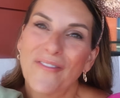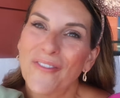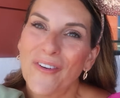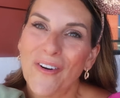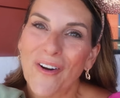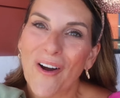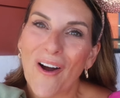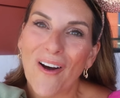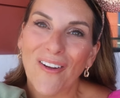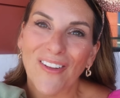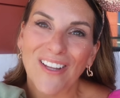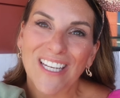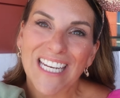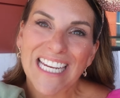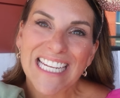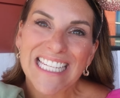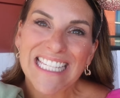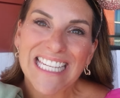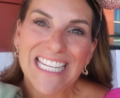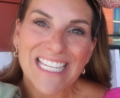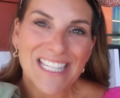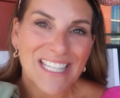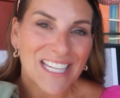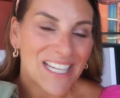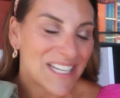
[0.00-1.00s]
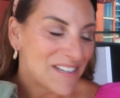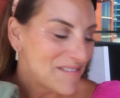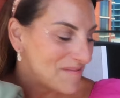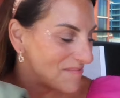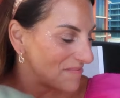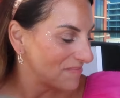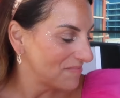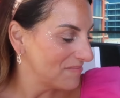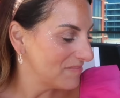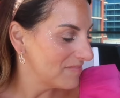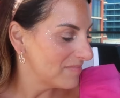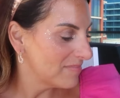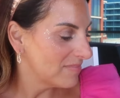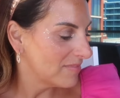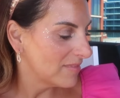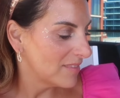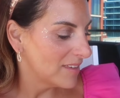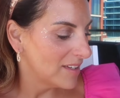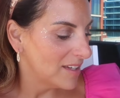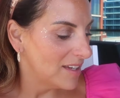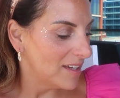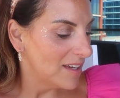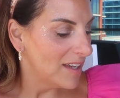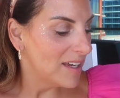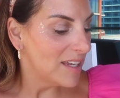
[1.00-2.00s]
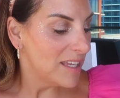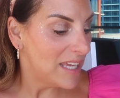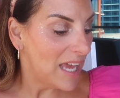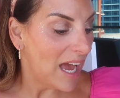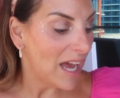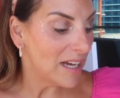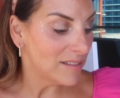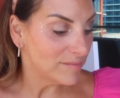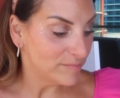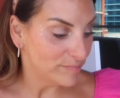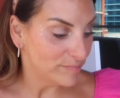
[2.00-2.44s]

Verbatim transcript: for a holiday season. Yeah,